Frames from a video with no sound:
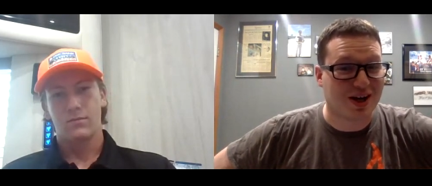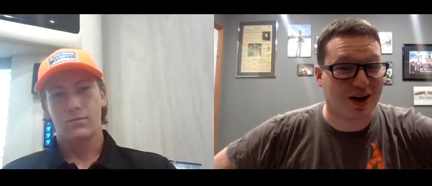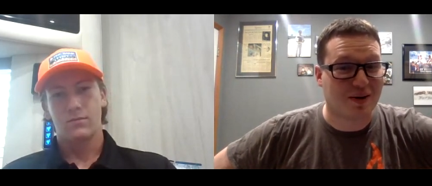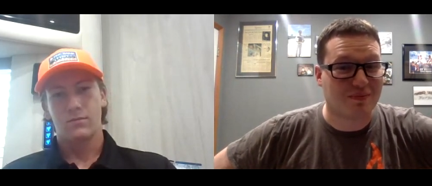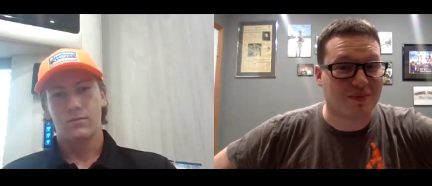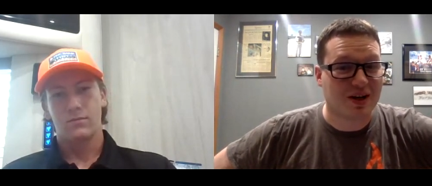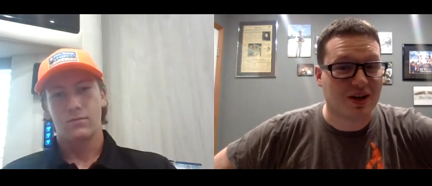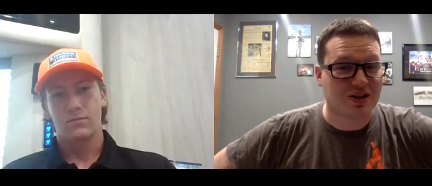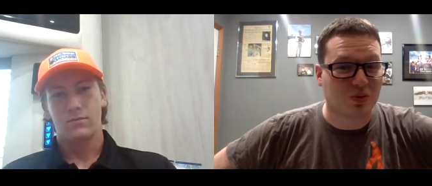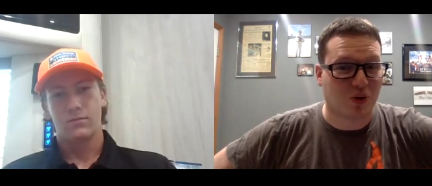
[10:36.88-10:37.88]
Speaker 1: um,
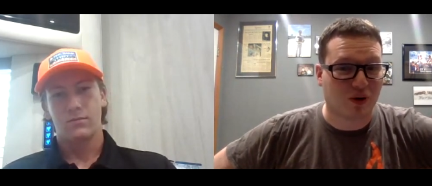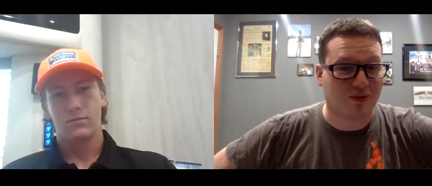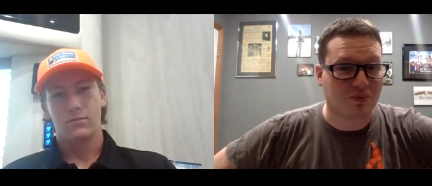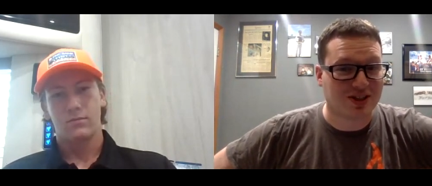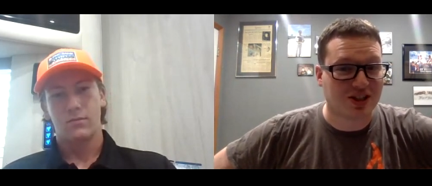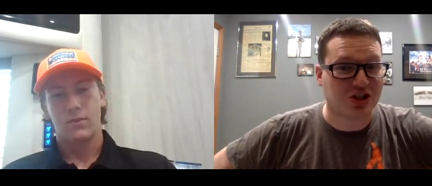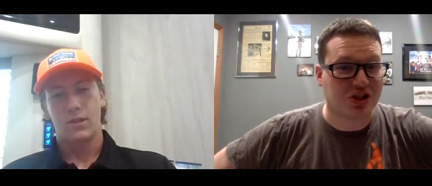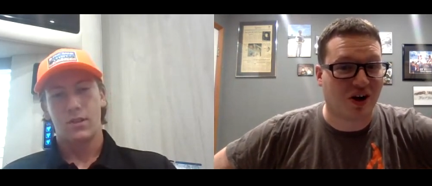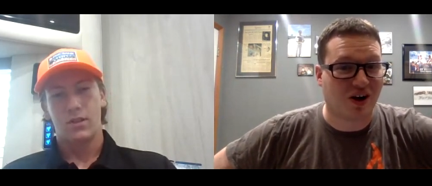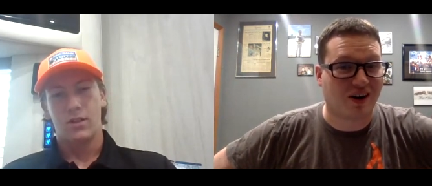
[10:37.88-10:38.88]
support from
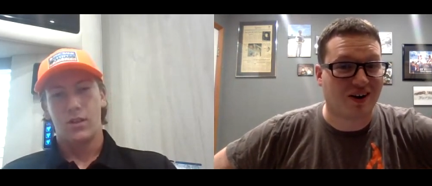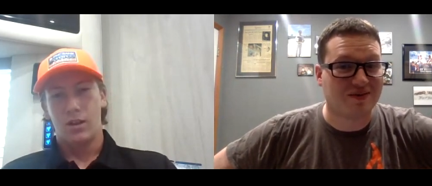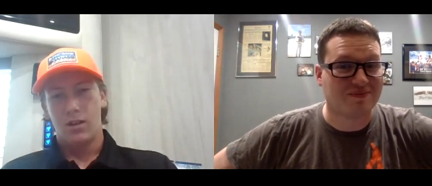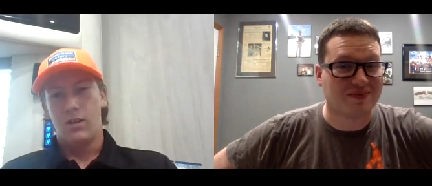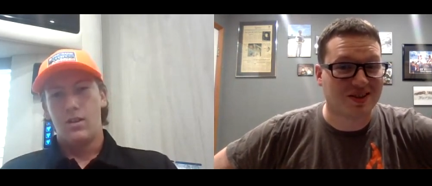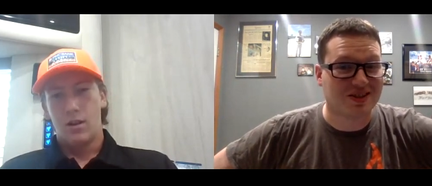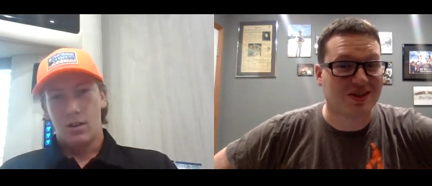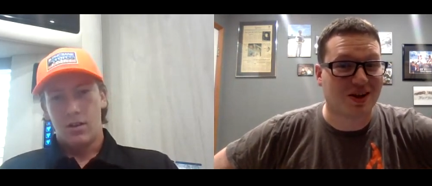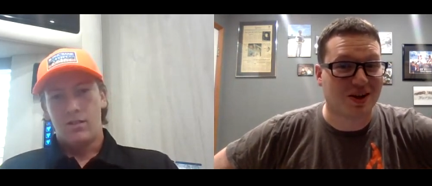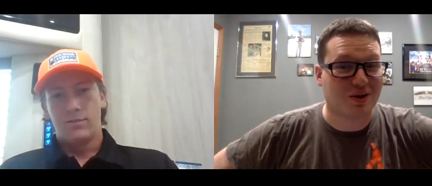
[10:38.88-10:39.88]
CGR,
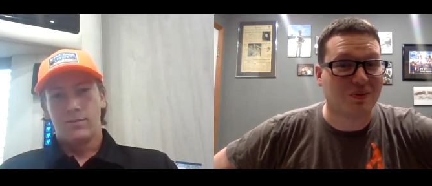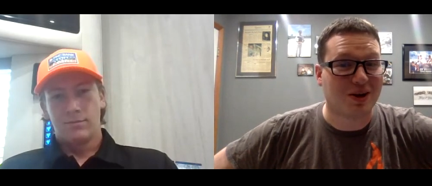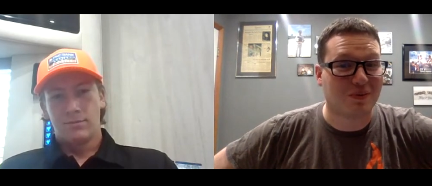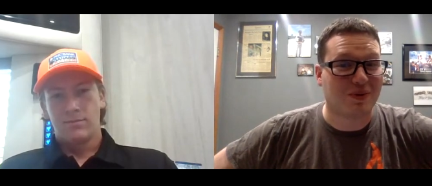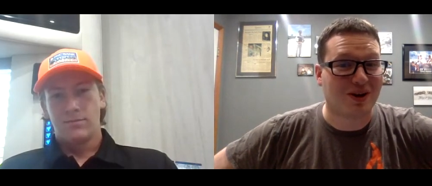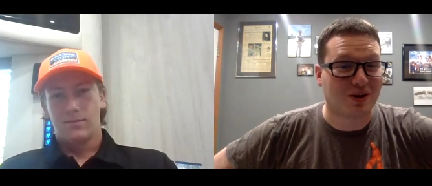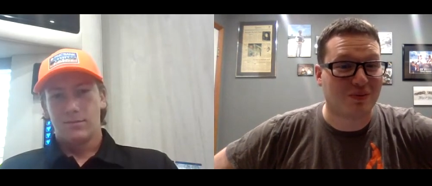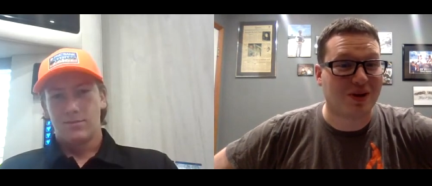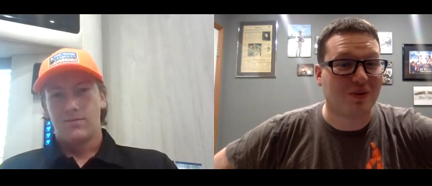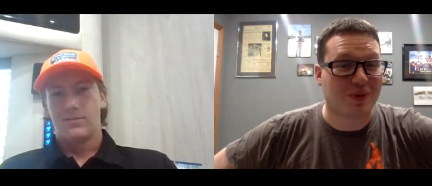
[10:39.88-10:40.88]
it's gonna, it could be a it
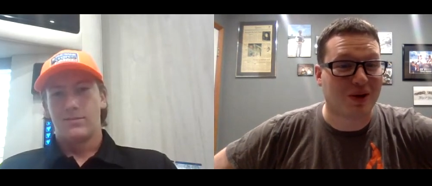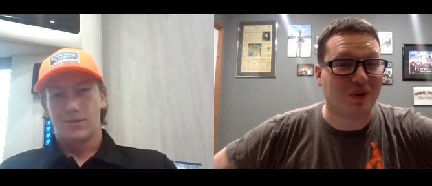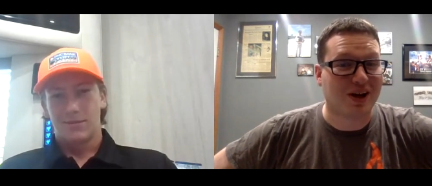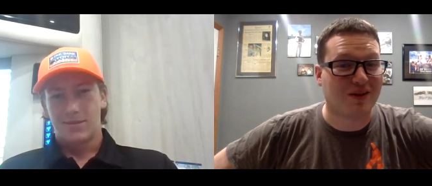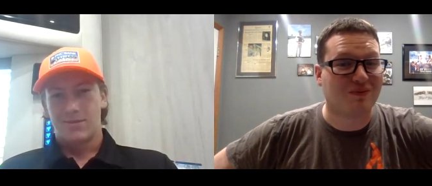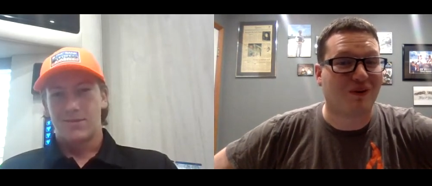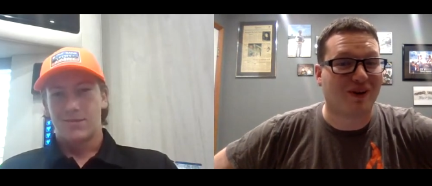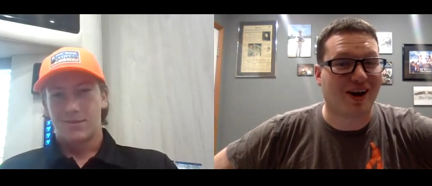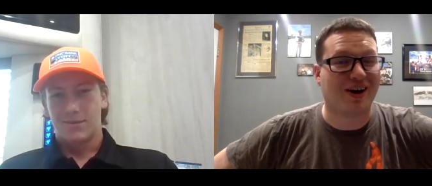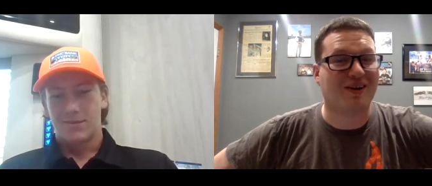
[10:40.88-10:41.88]
could be a big weekend
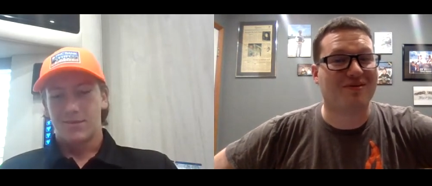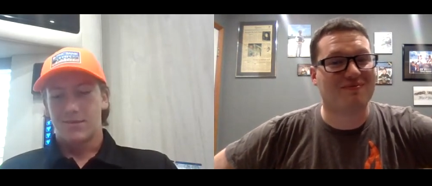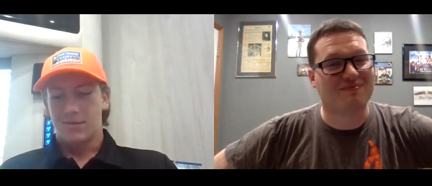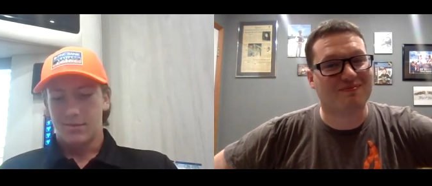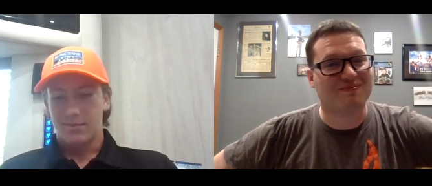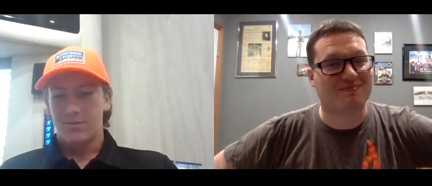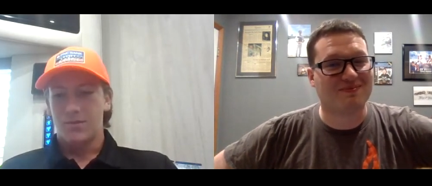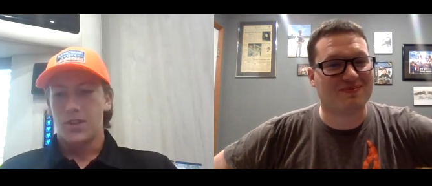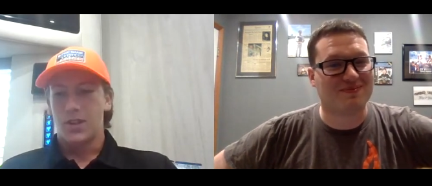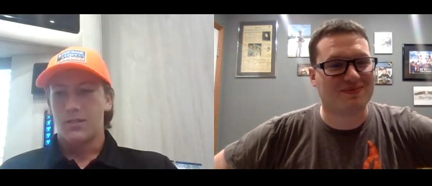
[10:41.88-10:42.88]
for you.
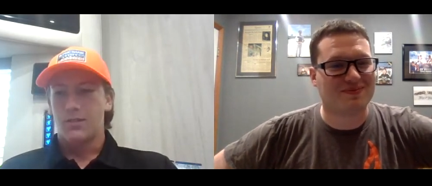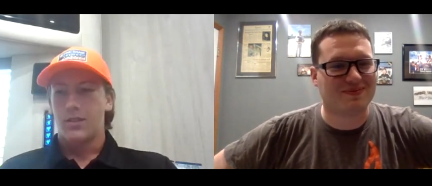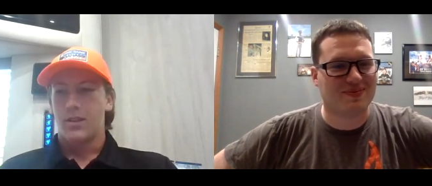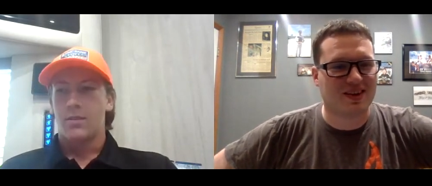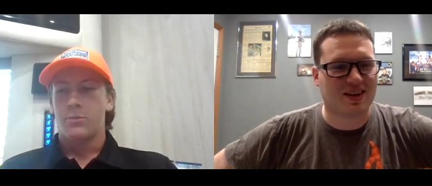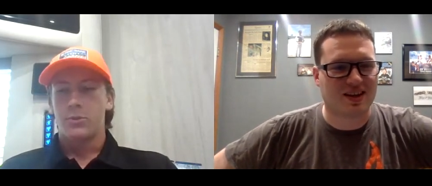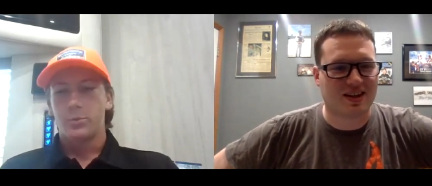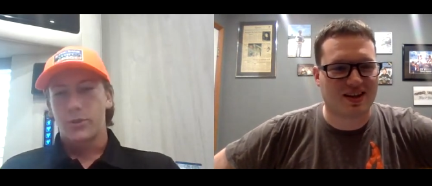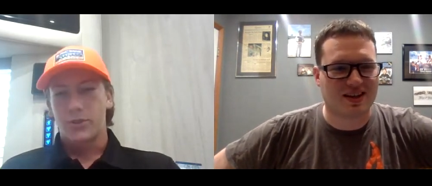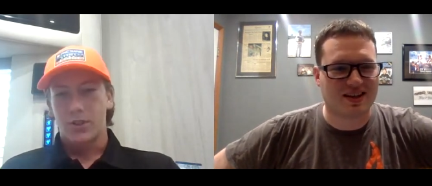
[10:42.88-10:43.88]
Speaker 2: Yeah, yeah, I'm
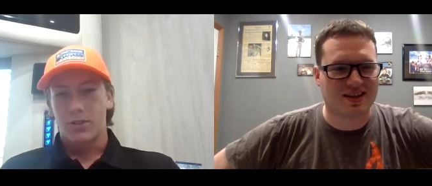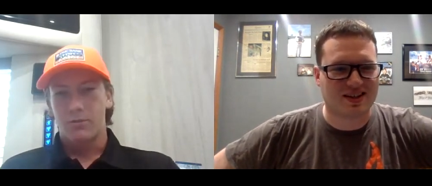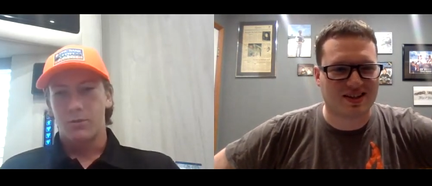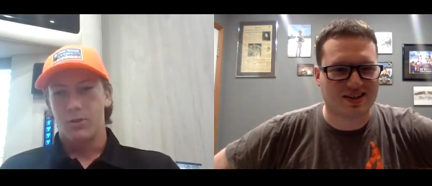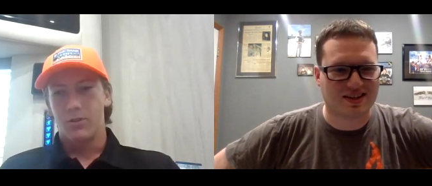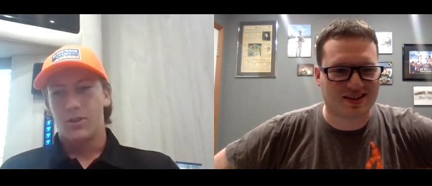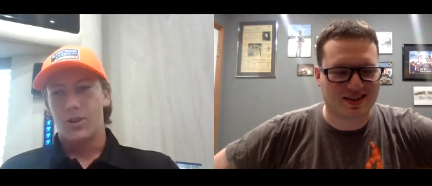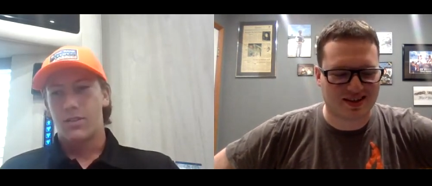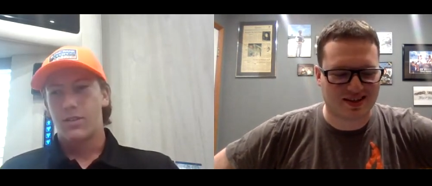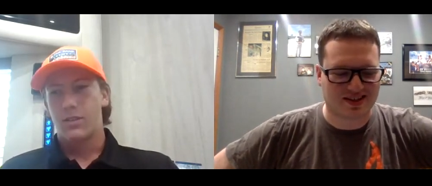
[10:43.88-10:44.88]
super excited for it.
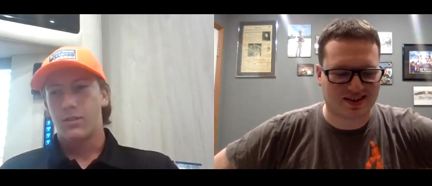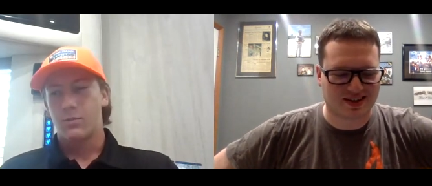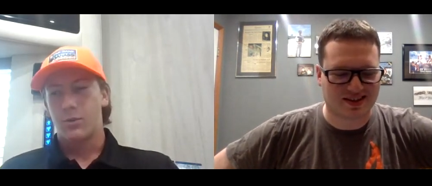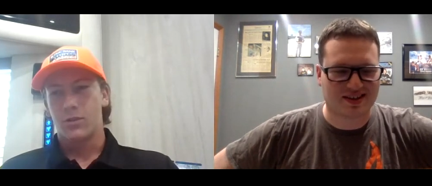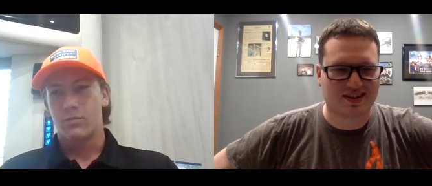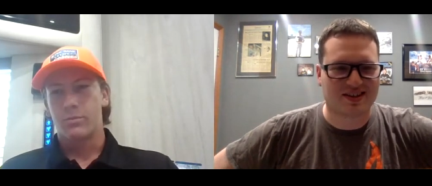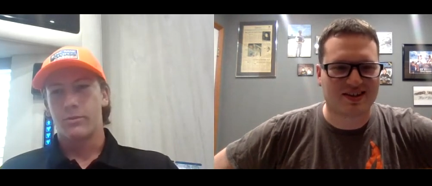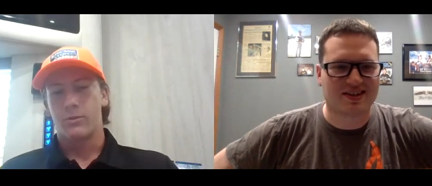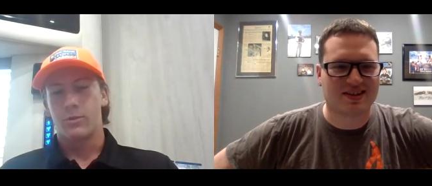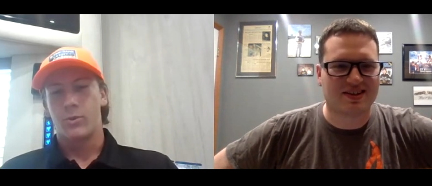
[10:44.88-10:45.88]
I think that we're going to
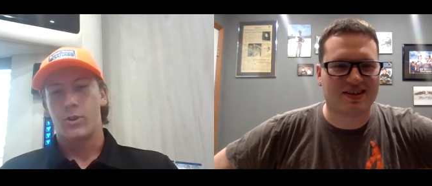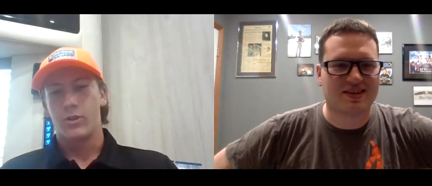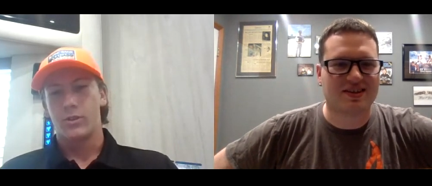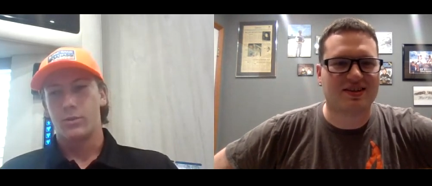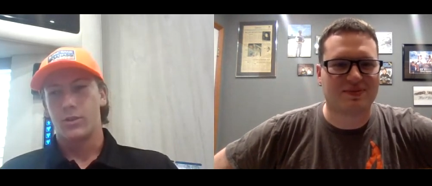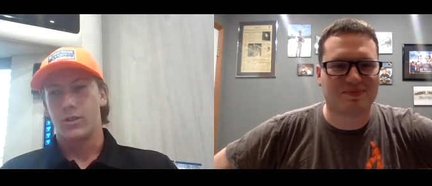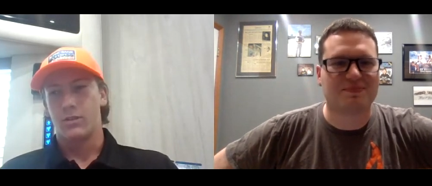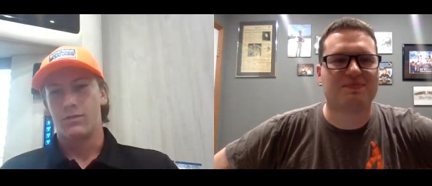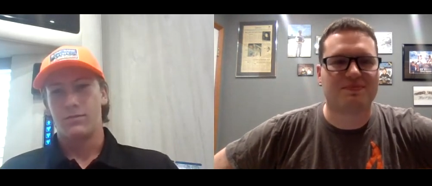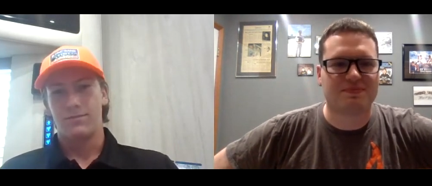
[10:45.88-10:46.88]
perform well this
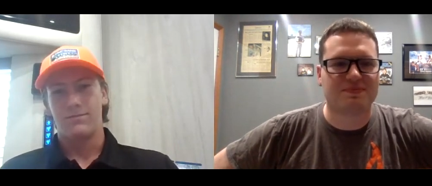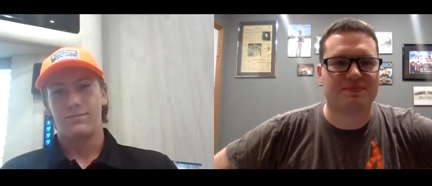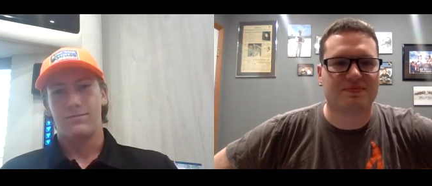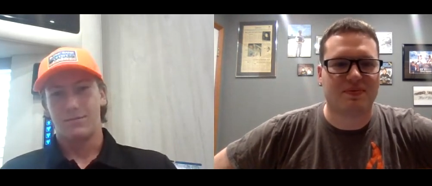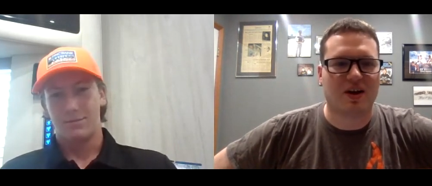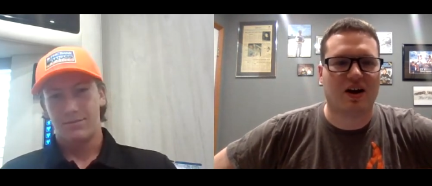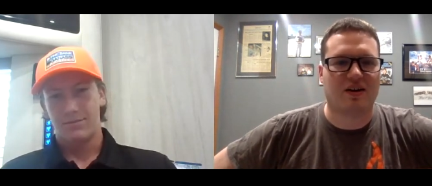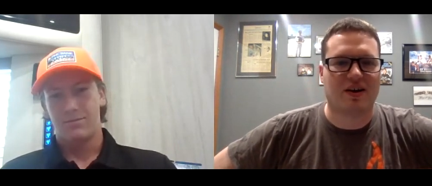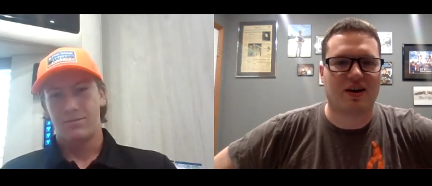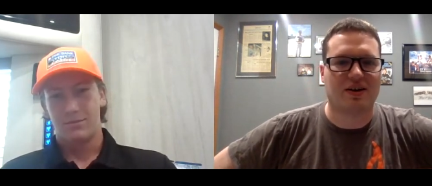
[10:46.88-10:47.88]
weekend.
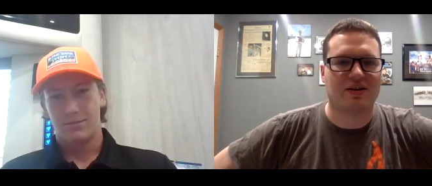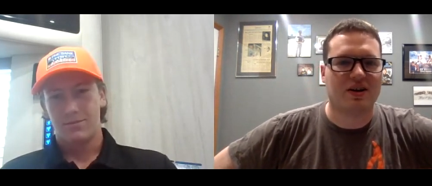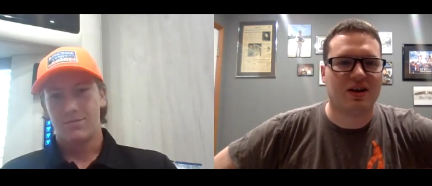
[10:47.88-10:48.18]
Speaker 1: All right.